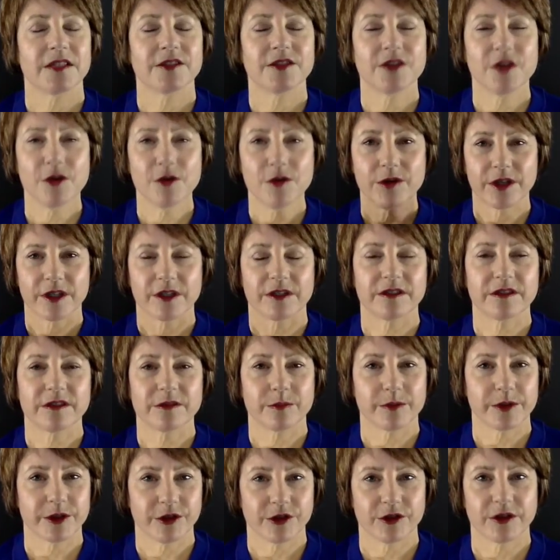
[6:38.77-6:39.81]
Notice
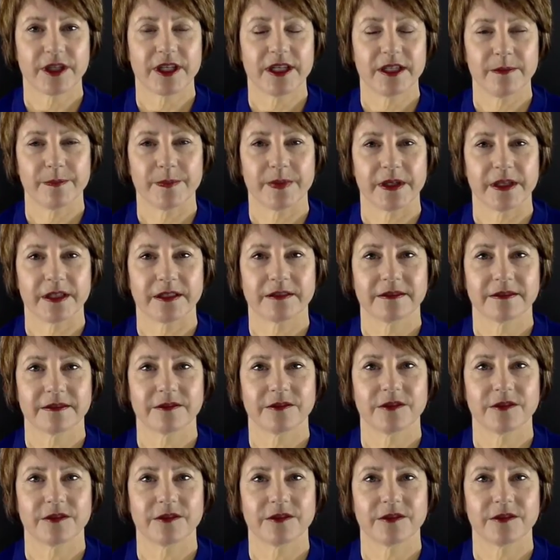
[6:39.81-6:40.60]
what you're keeping.